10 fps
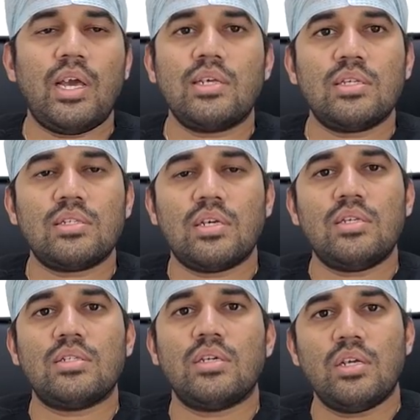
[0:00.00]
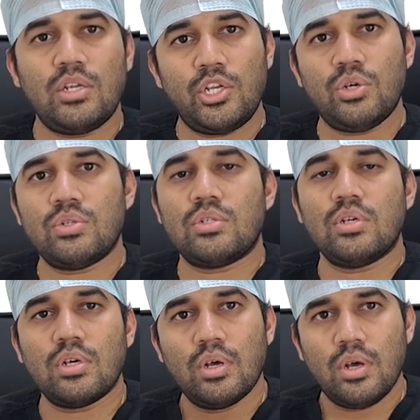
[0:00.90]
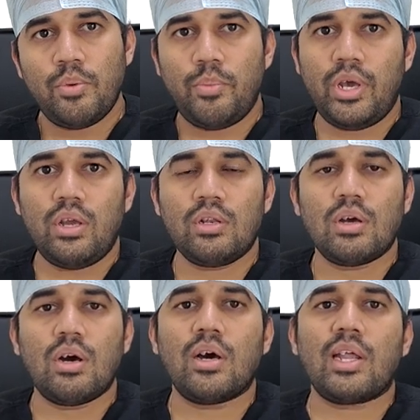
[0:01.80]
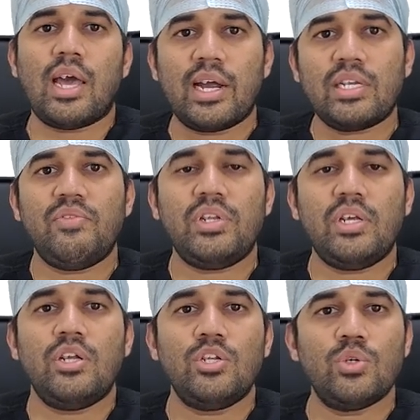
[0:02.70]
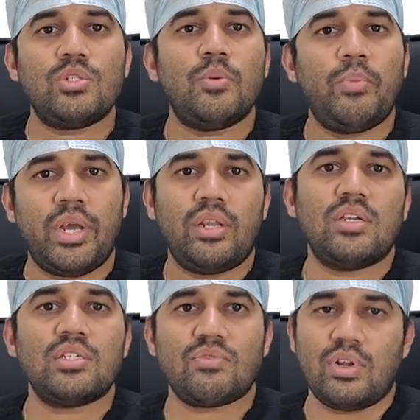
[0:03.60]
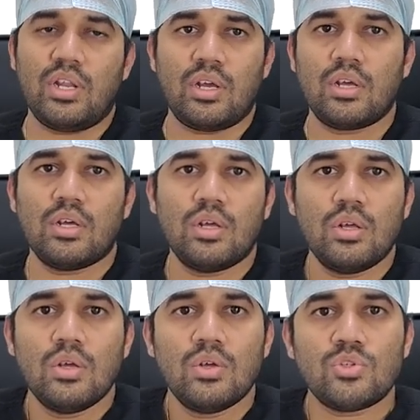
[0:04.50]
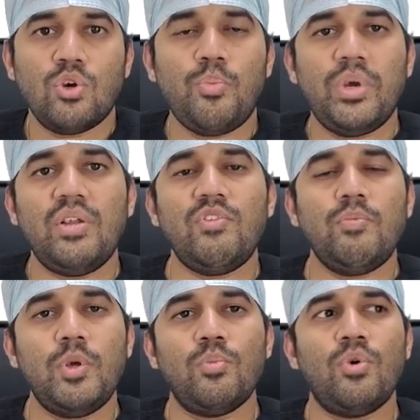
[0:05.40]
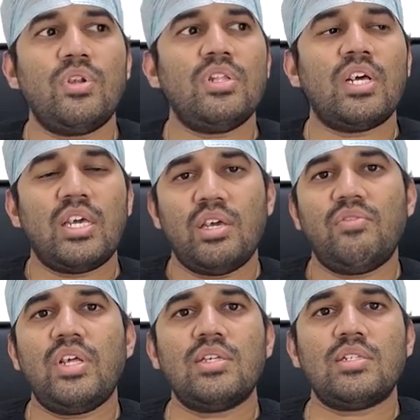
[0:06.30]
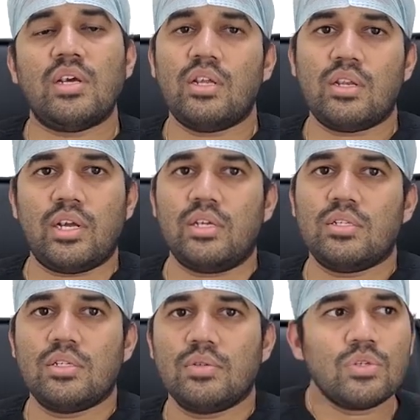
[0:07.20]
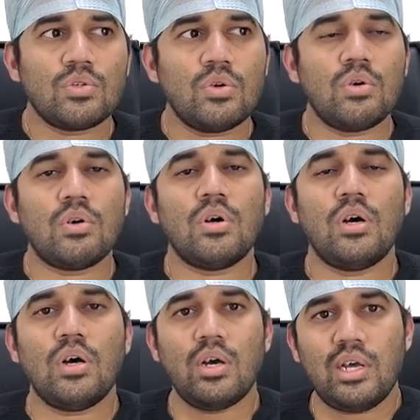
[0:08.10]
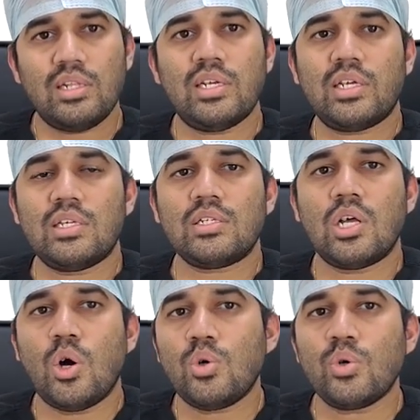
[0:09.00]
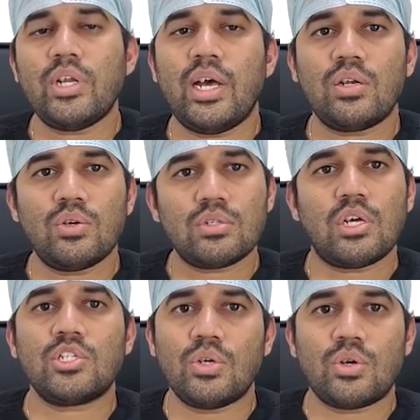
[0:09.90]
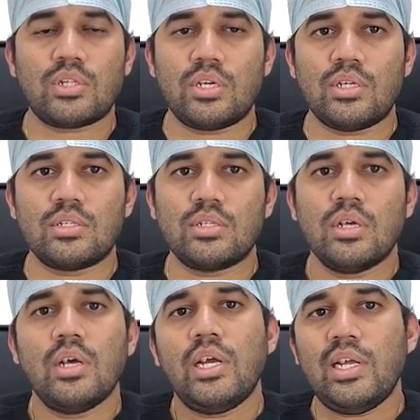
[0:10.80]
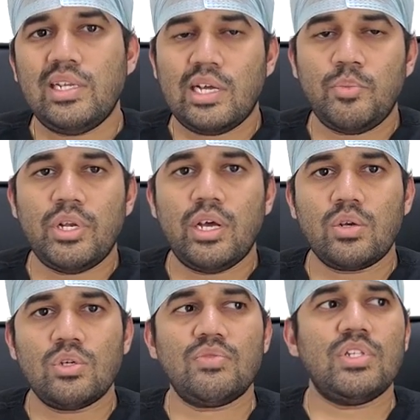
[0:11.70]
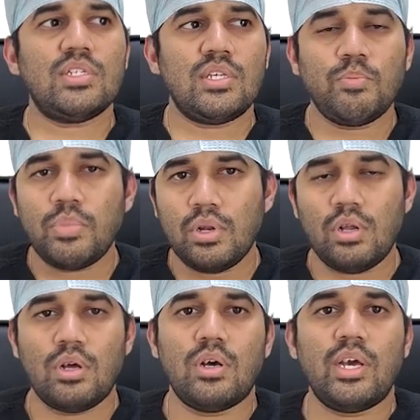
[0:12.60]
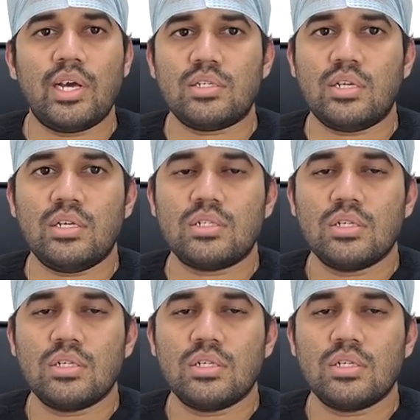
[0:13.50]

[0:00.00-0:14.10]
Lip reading: exercise induced pain or activity induced pain and swelling. So pain will be more in the evenings and nights. So in that cases, how to diagnose osteoarthritis? It can be diagnosed with the simple X-rays.